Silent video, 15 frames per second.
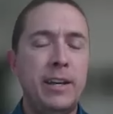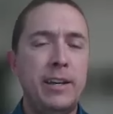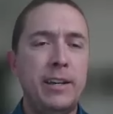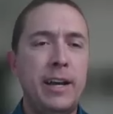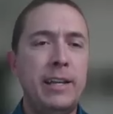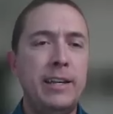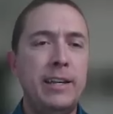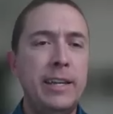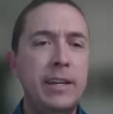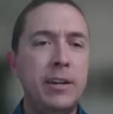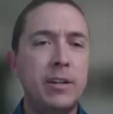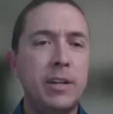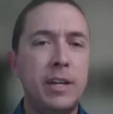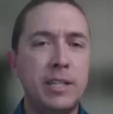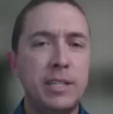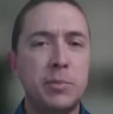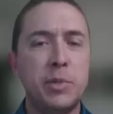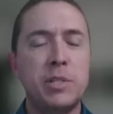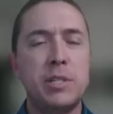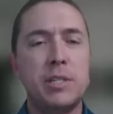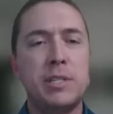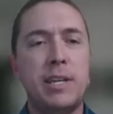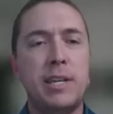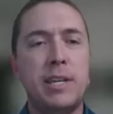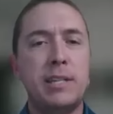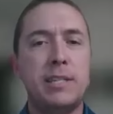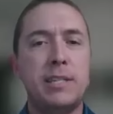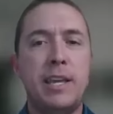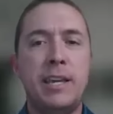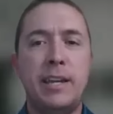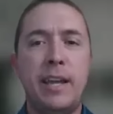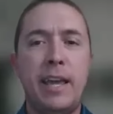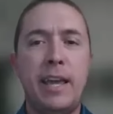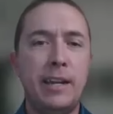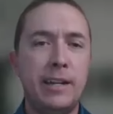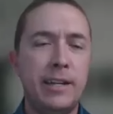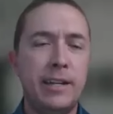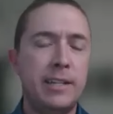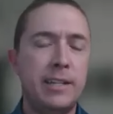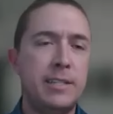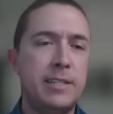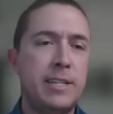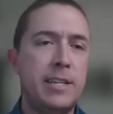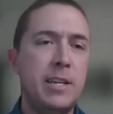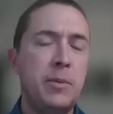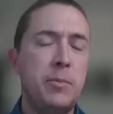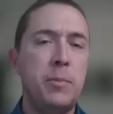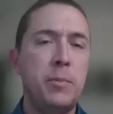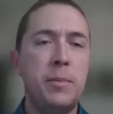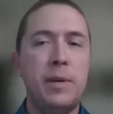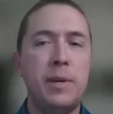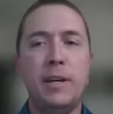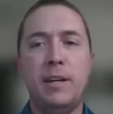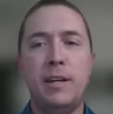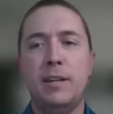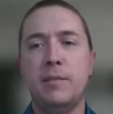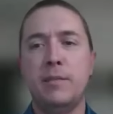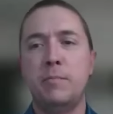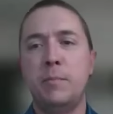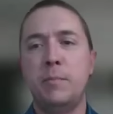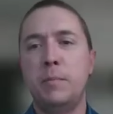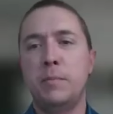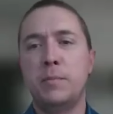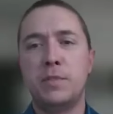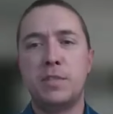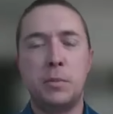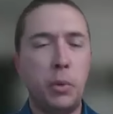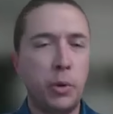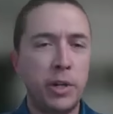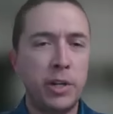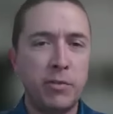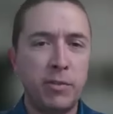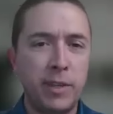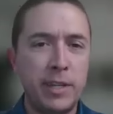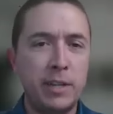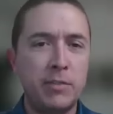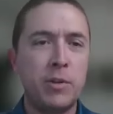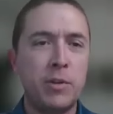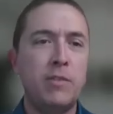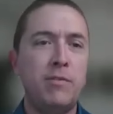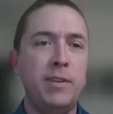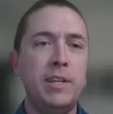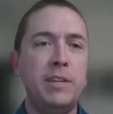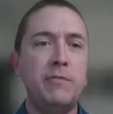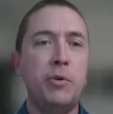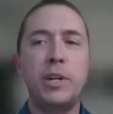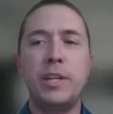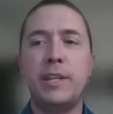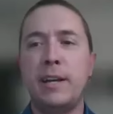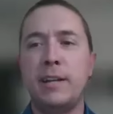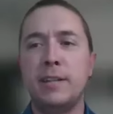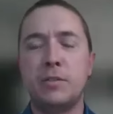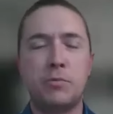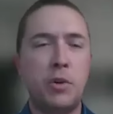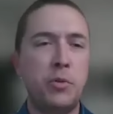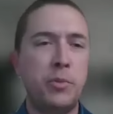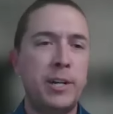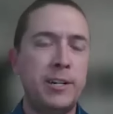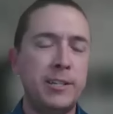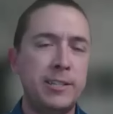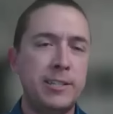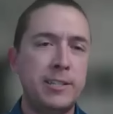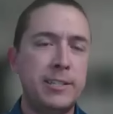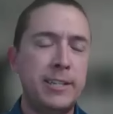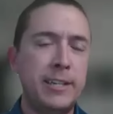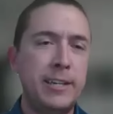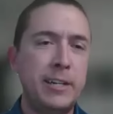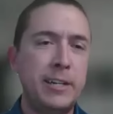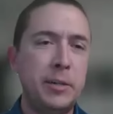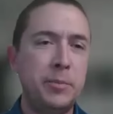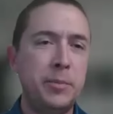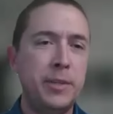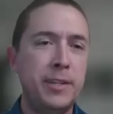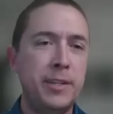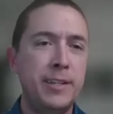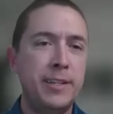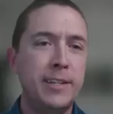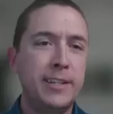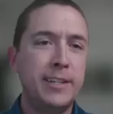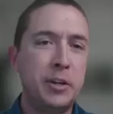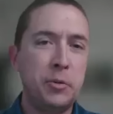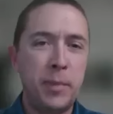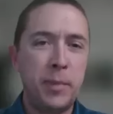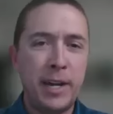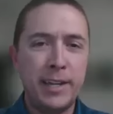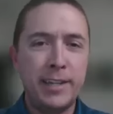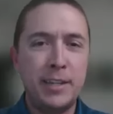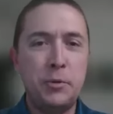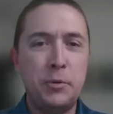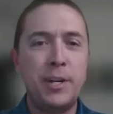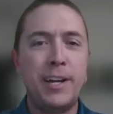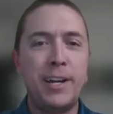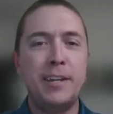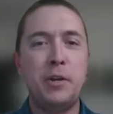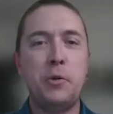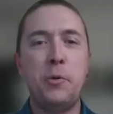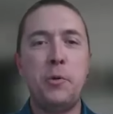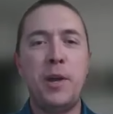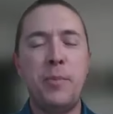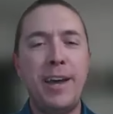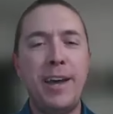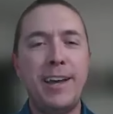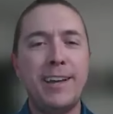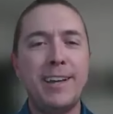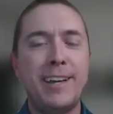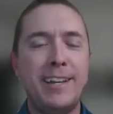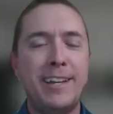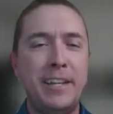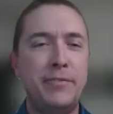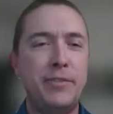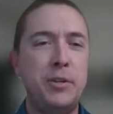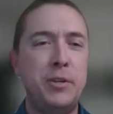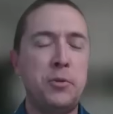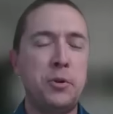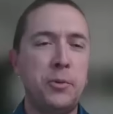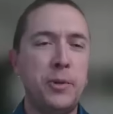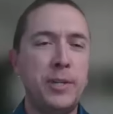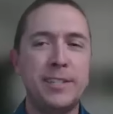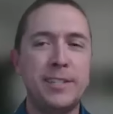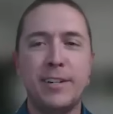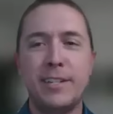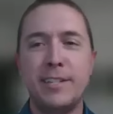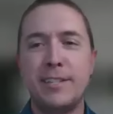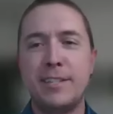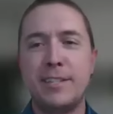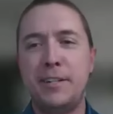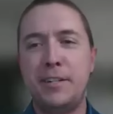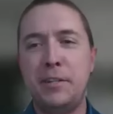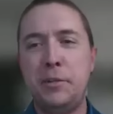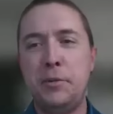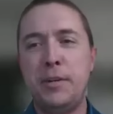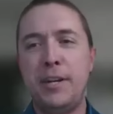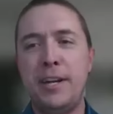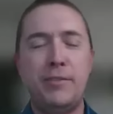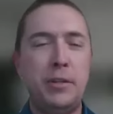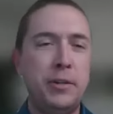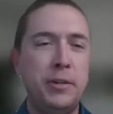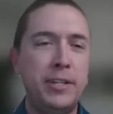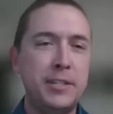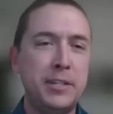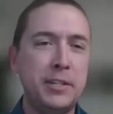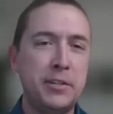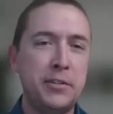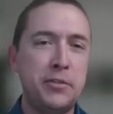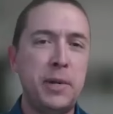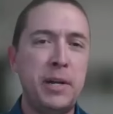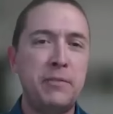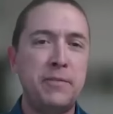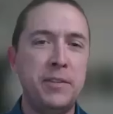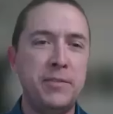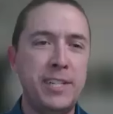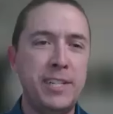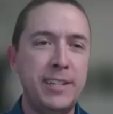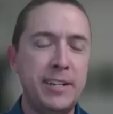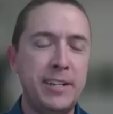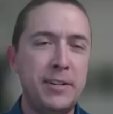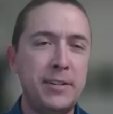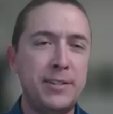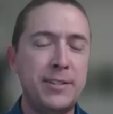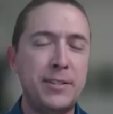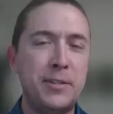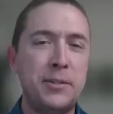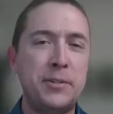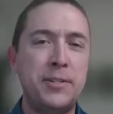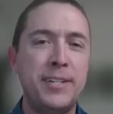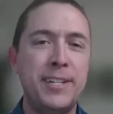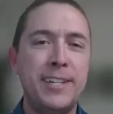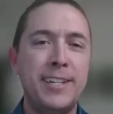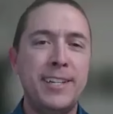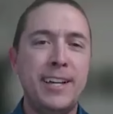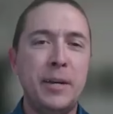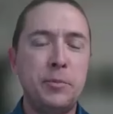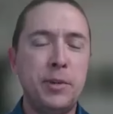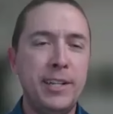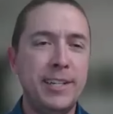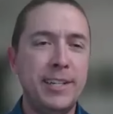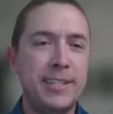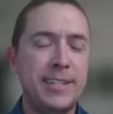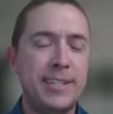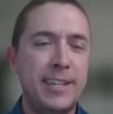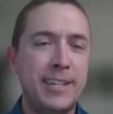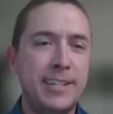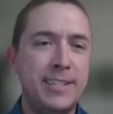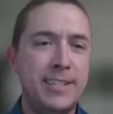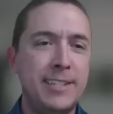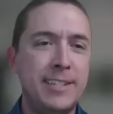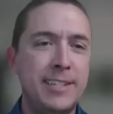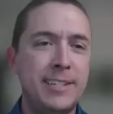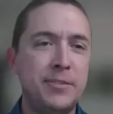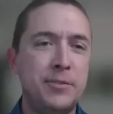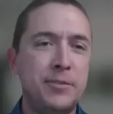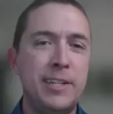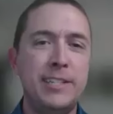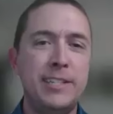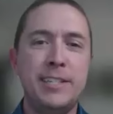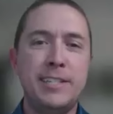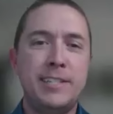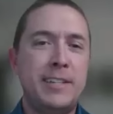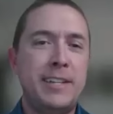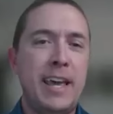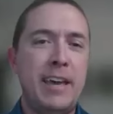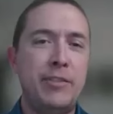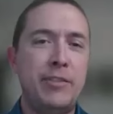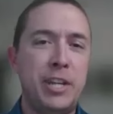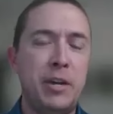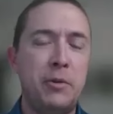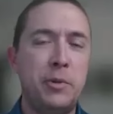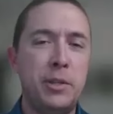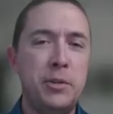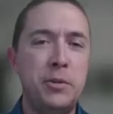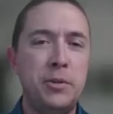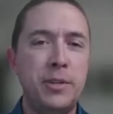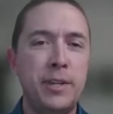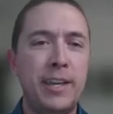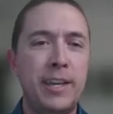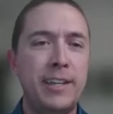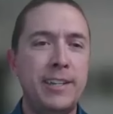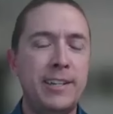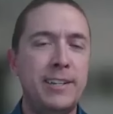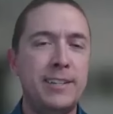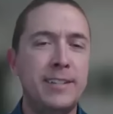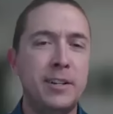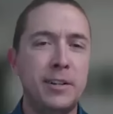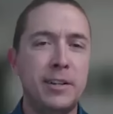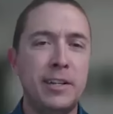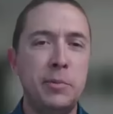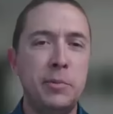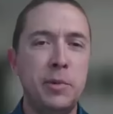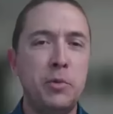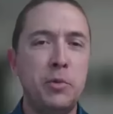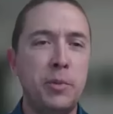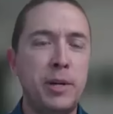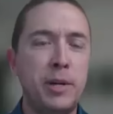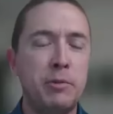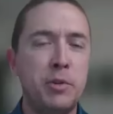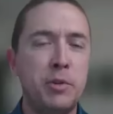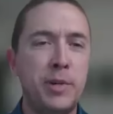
I lead our customer success and analytics team, supporting a fleet of roughly 40,000 robots. Mike, you and I go way back. I live in Northwest Arkansas. You and I have known each other for about 15 years, so I'm really excited to really just have a chat with you and talk a little bit more about